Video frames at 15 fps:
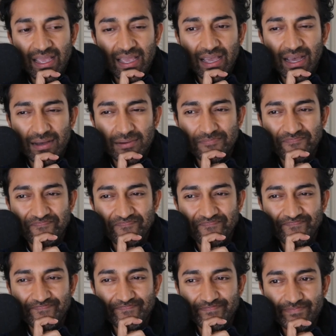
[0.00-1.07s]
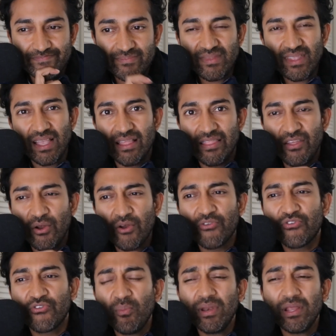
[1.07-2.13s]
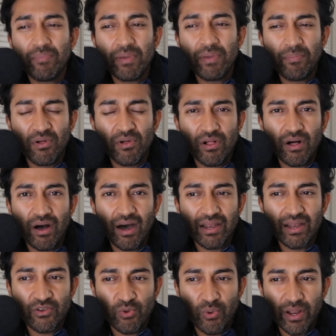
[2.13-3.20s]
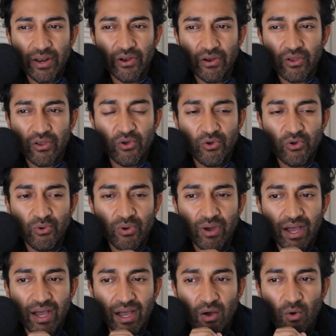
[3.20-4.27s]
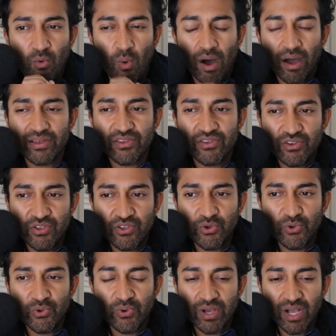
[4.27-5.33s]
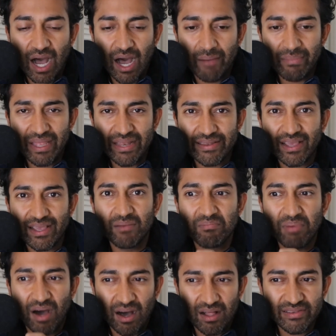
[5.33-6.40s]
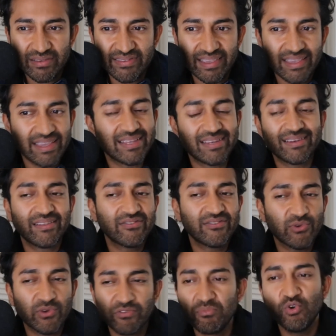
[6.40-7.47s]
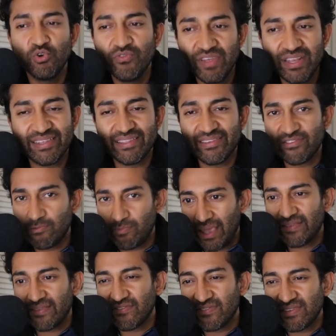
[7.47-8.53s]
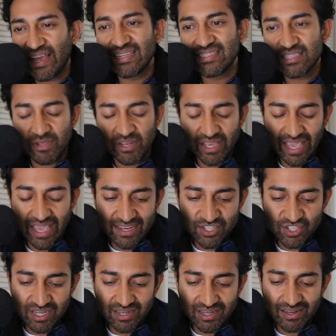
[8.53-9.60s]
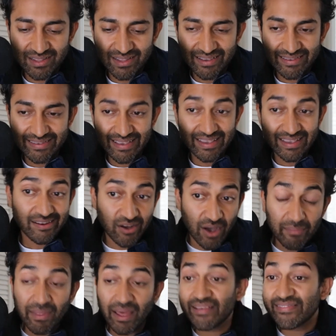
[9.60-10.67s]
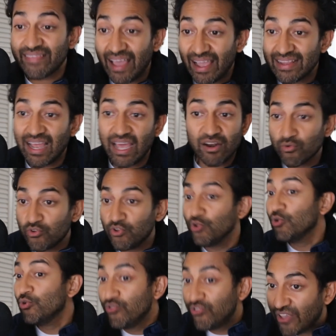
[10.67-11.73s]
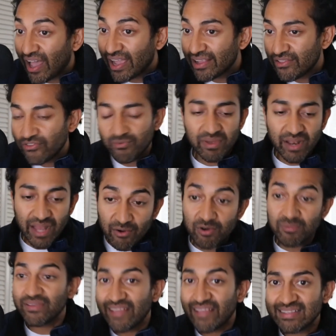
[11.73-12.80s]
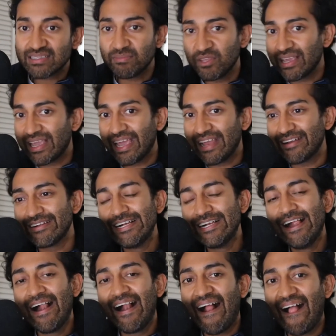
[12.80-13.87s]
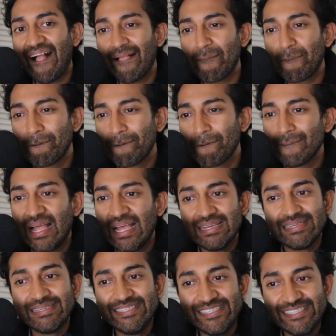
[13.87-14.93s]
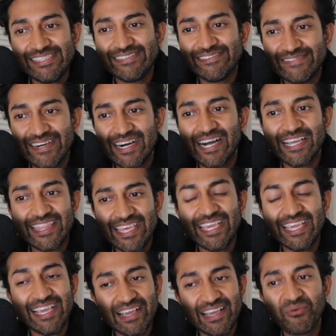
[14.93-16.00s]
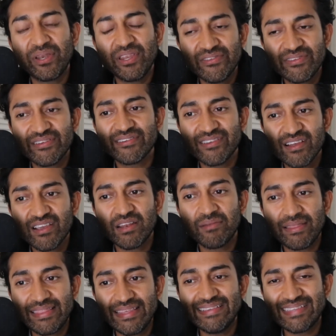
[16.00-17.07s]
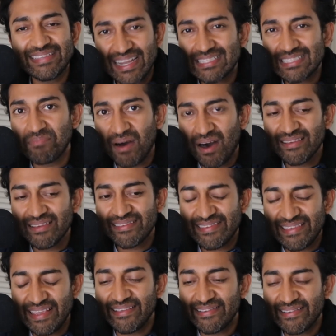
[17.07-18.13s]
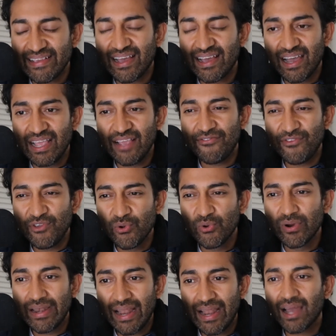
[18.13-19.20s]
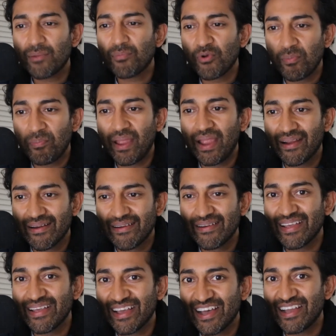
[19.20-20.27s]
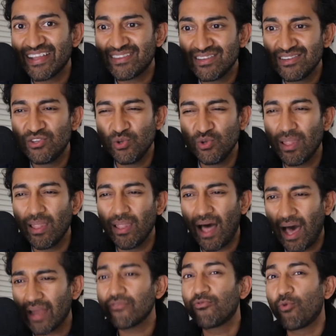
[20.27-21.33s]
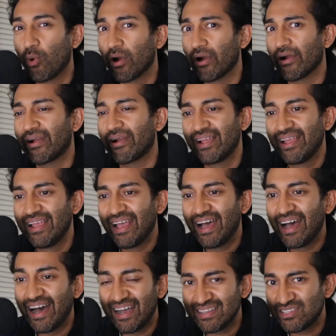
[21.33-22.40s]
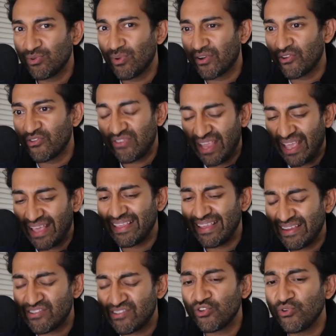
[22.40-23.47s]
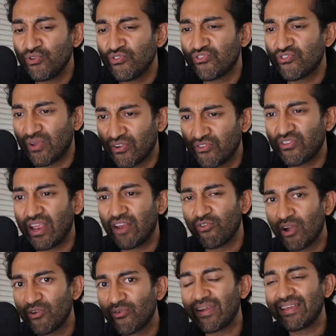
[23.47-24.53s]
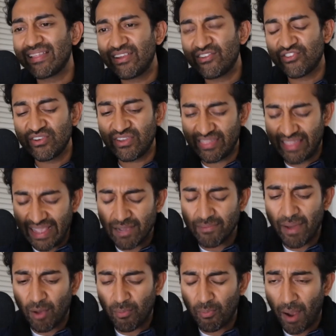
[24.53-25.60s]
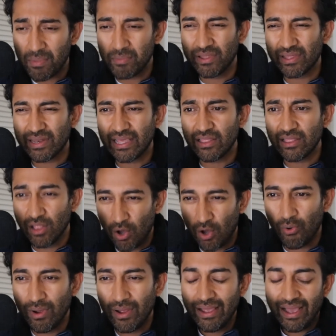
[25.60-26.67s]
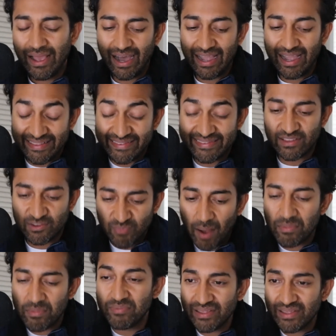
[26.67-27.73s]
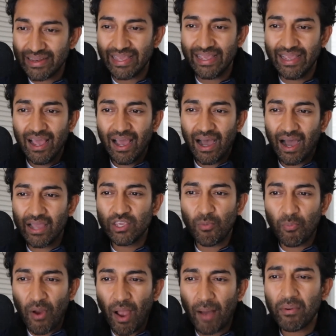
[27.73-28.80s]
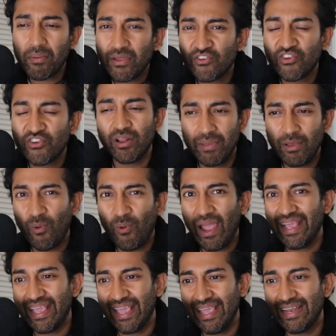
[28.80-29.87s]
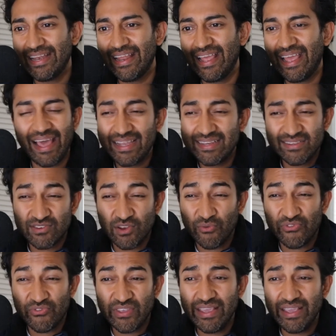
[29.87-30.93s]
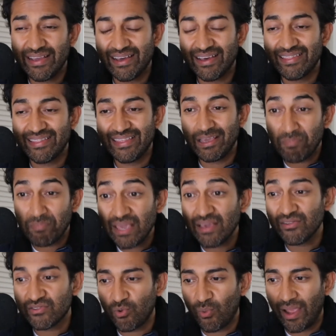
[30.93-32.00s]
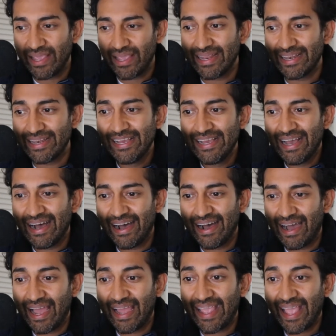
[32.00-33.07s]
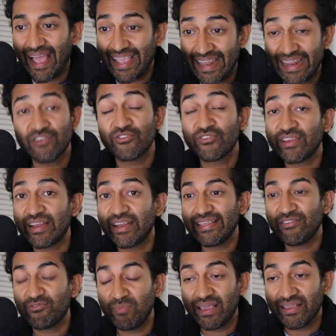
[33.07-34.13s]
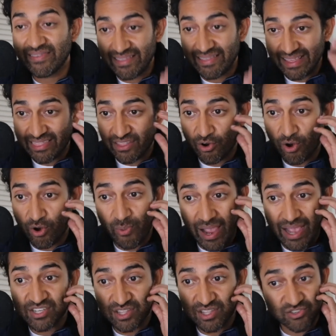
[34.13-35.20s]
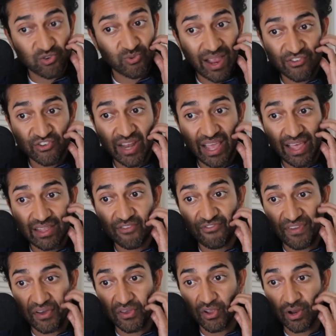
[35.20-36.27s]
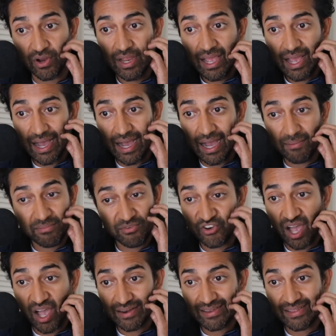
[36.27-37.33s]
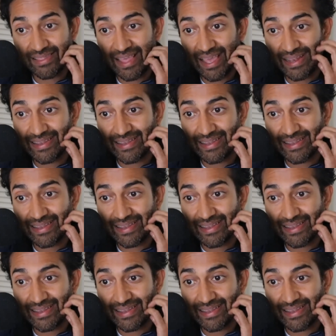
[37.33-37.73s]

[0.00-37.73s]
Um, there are so many people on Twitter who uh, want to comment on policy and, and sort of move into the space of science communication. And they say, you know, I'm not a science, I don't do science, but I want to be a science communicator. Um, you know, I think when you start talking about these kinds of policies, uh, if you are not prepared uh, to do a lot of work uh, to understand the issues, to understand drug regulation, to think about probability, low uh, instance probability, uh, you probably shouldn't be weighing in. And I just don't see uh, the appeal to weigh in. I, I, get interested in these because I think there are rash- there's a rationality failure. I'm shocked that